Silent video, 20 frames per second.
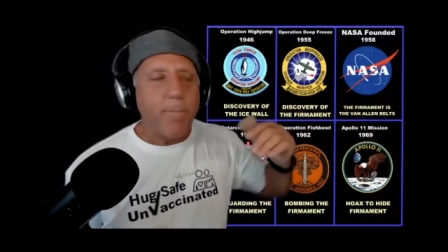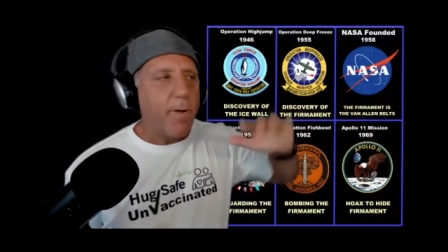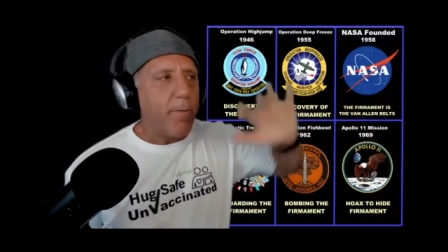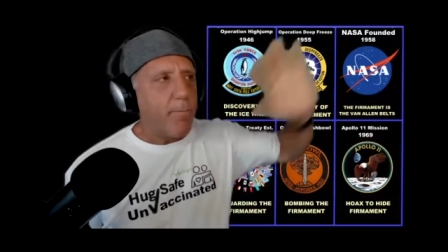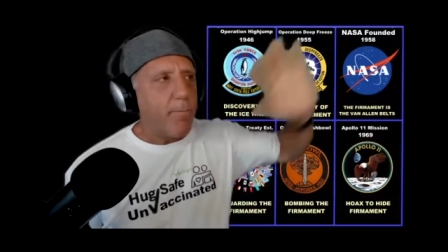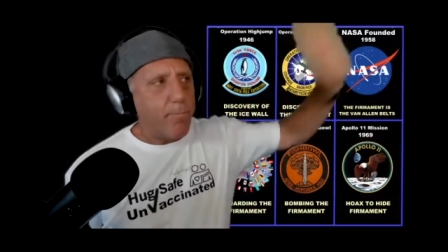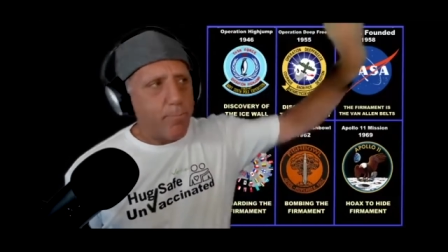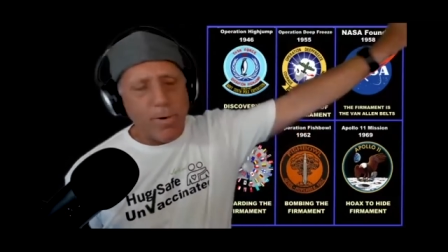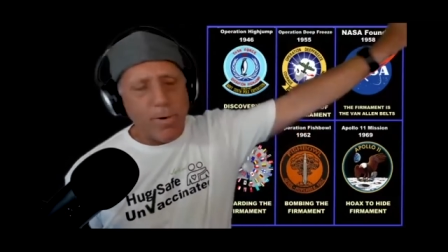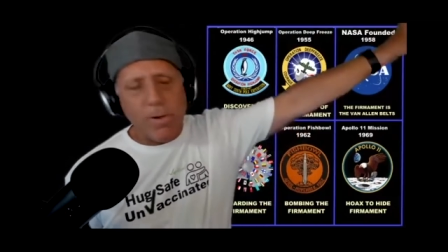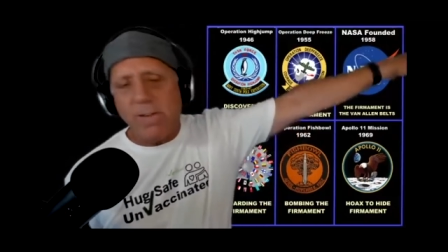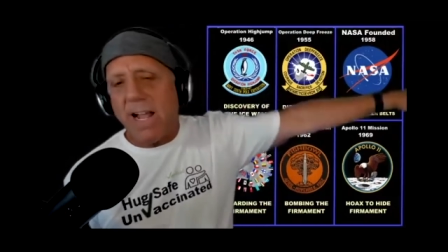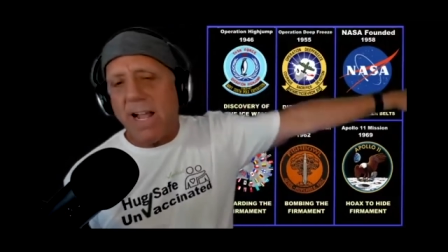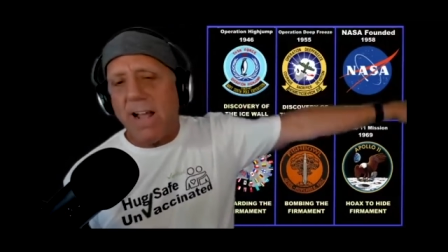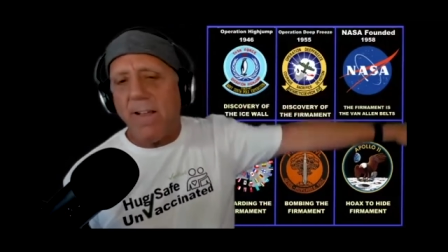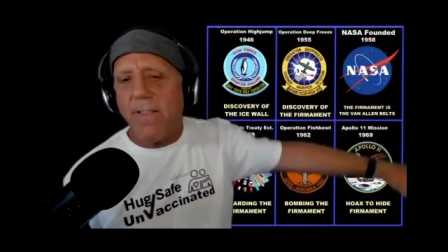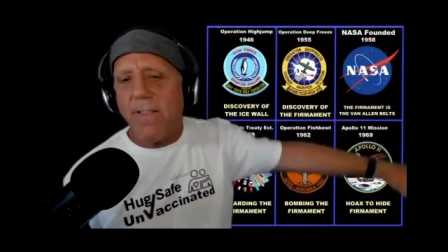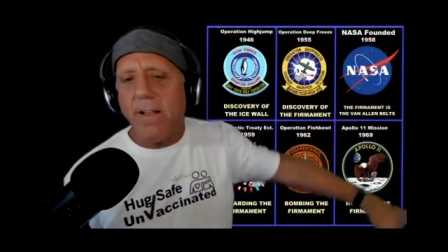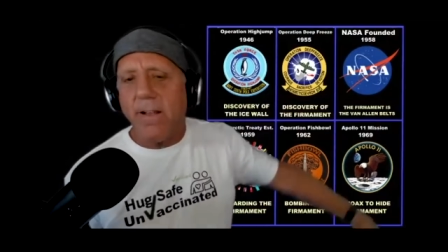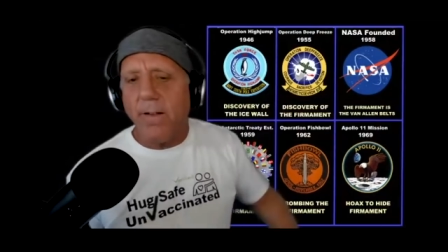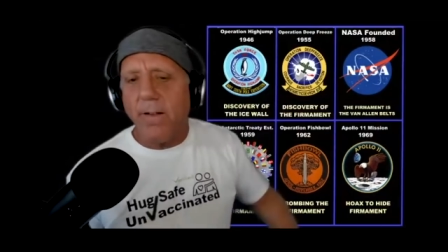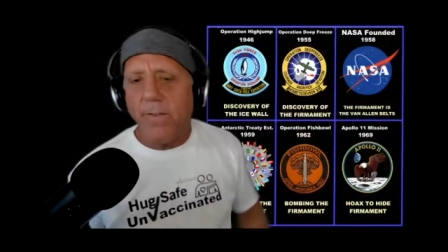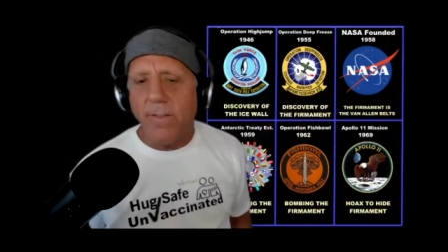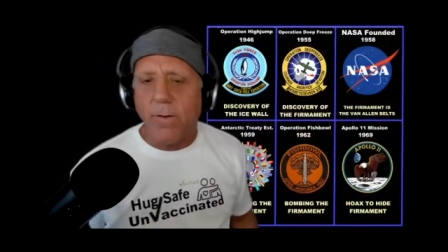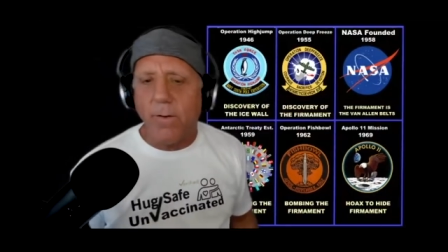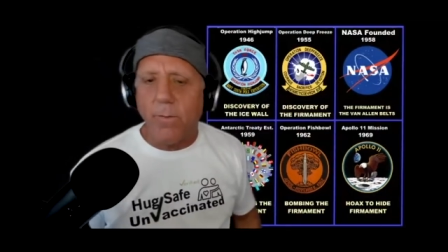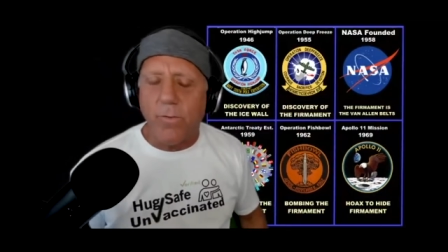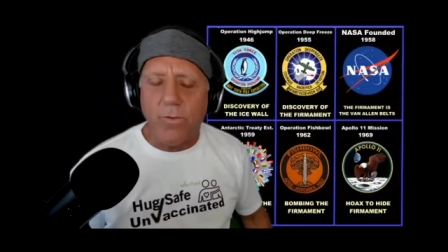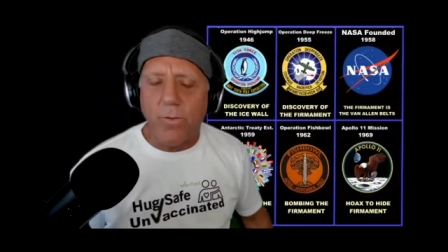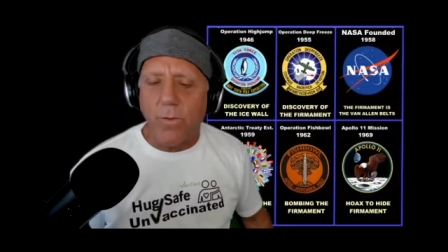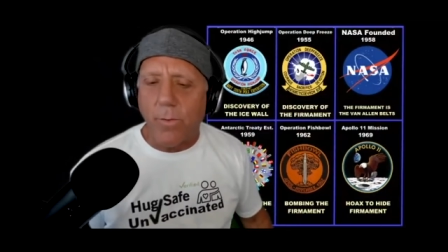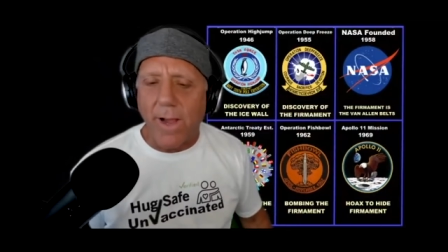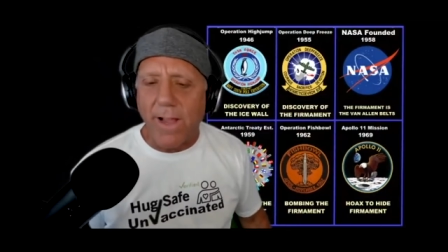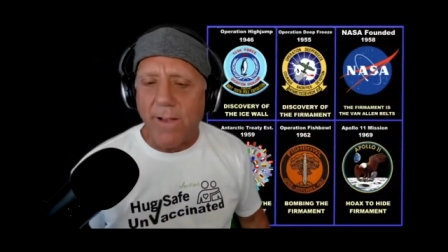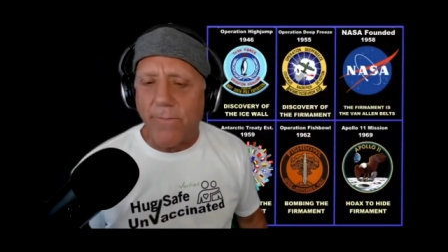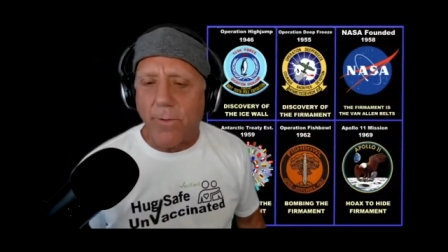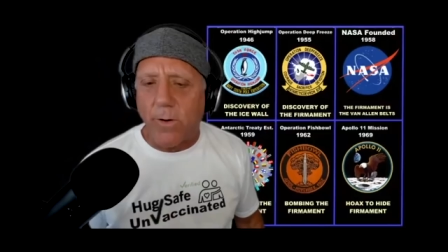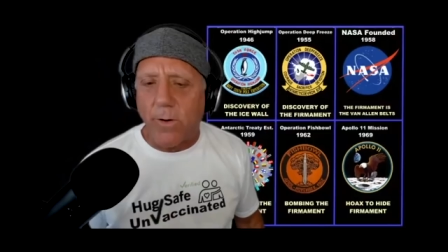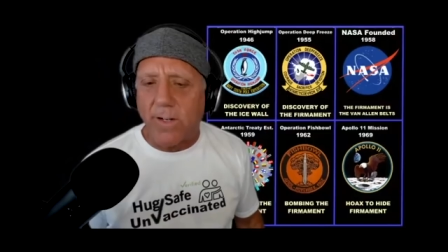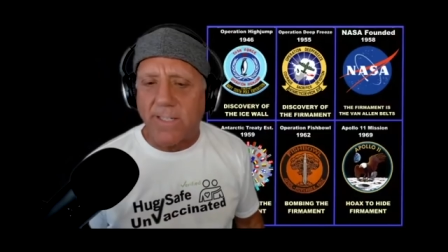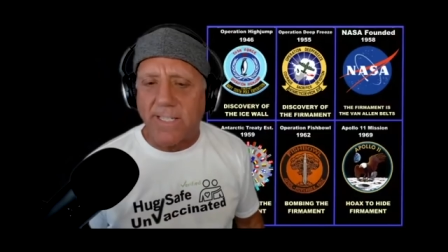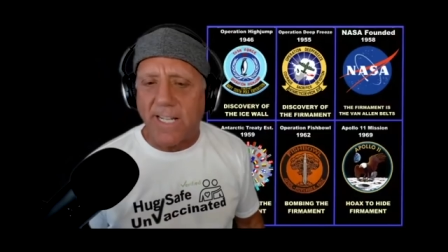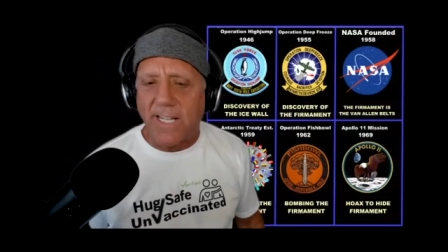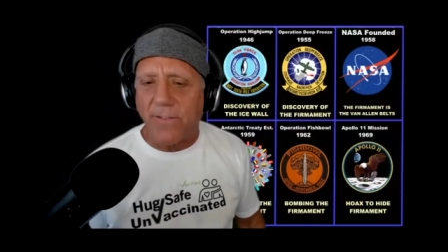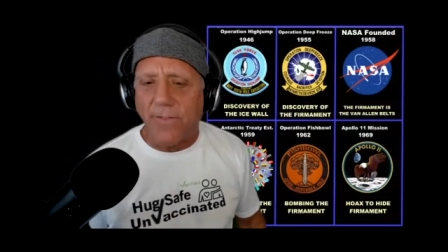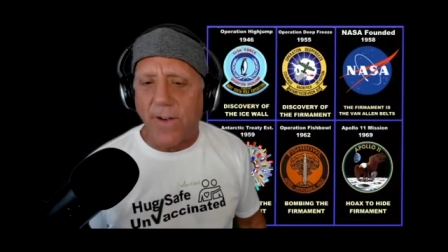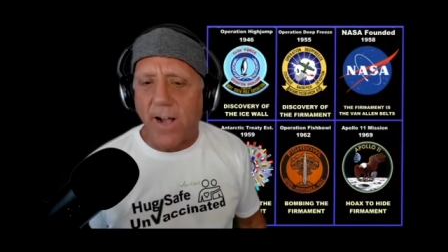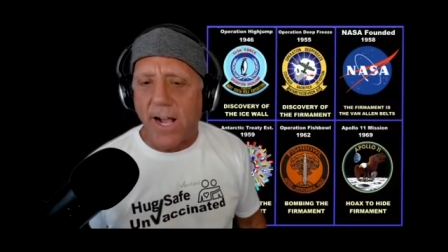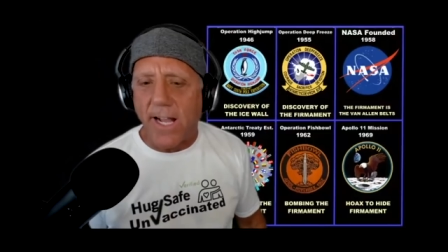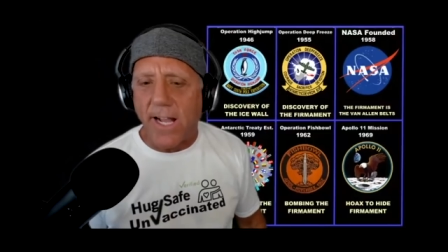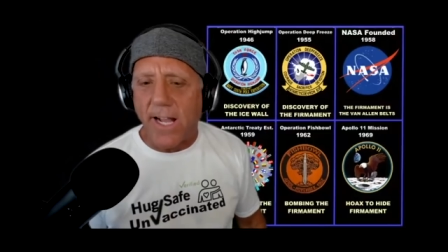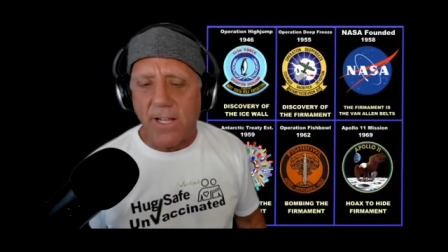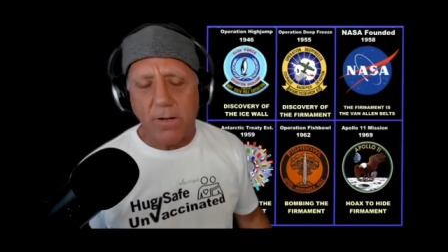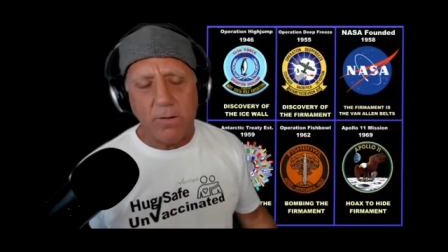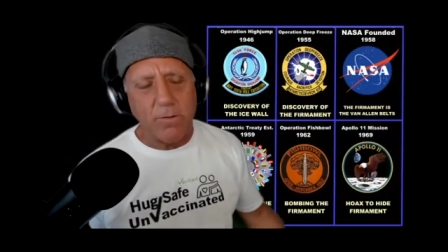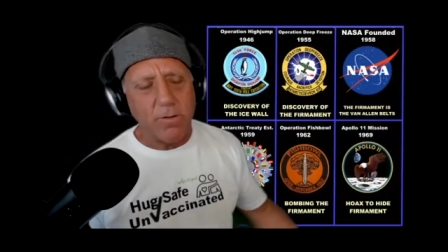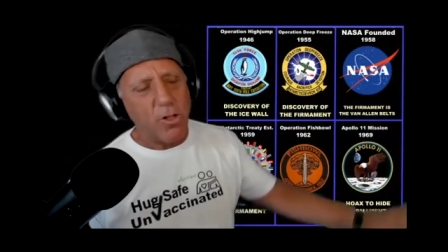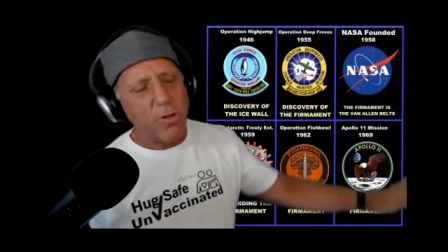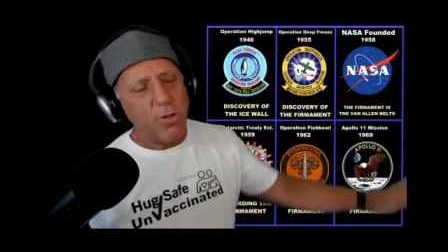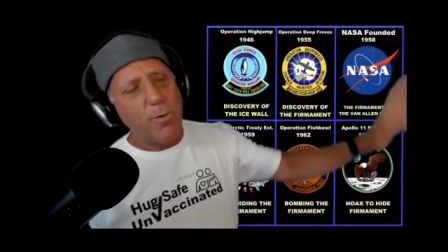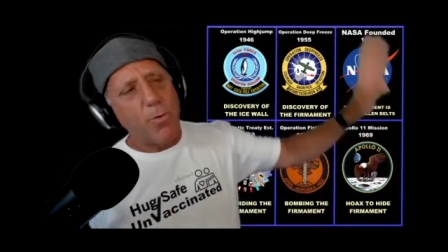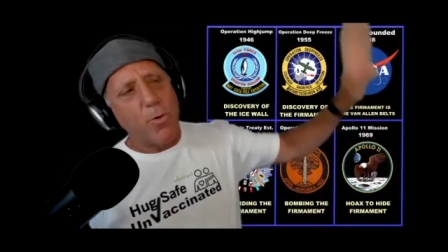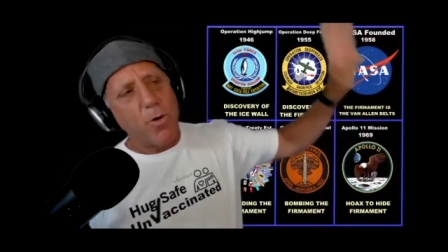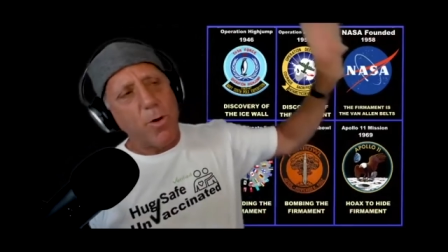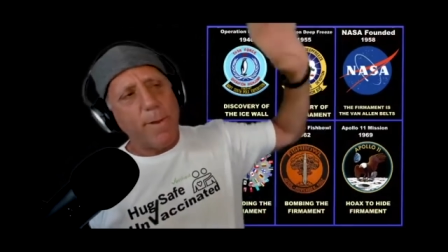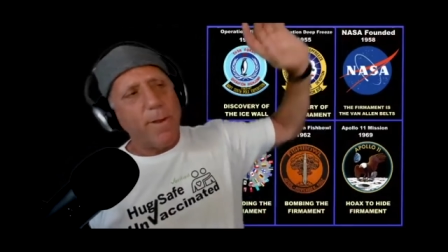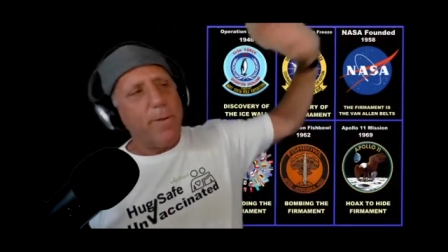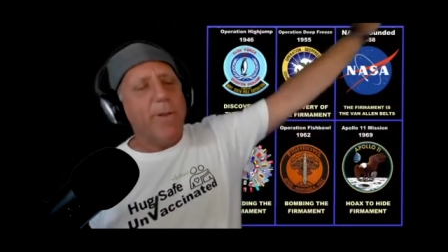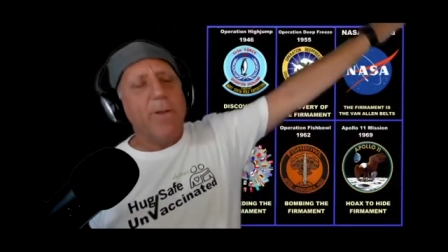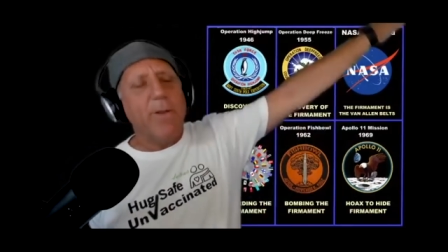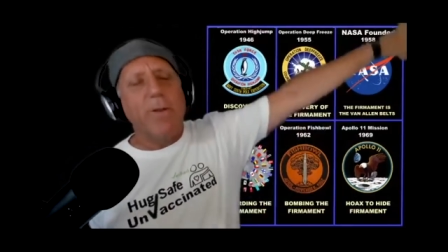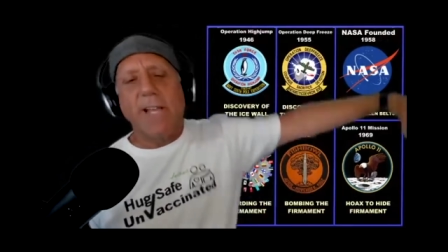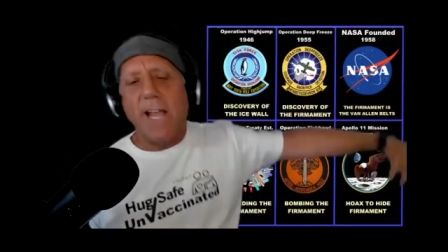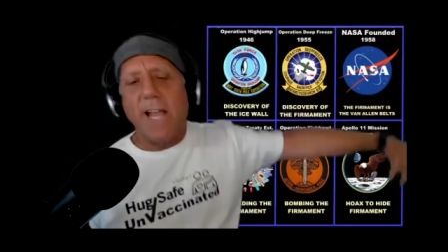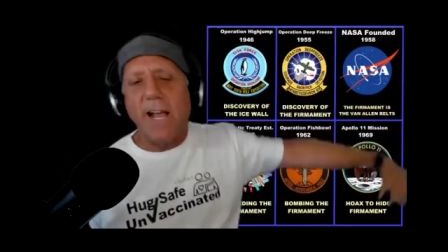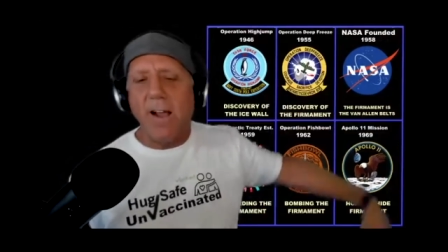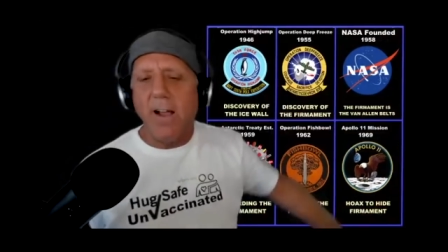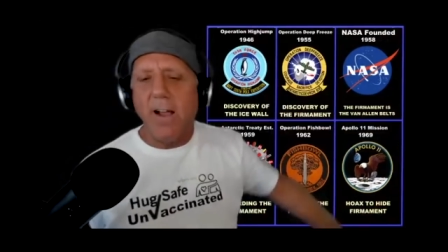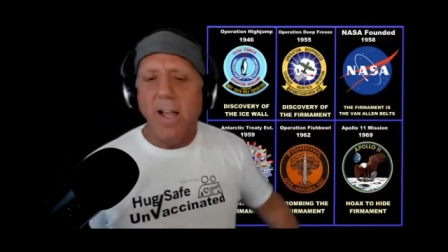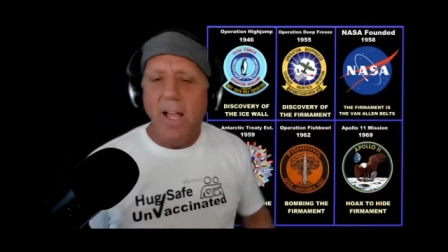But burn down the rainforest, that's fine. Global warming, we don't care.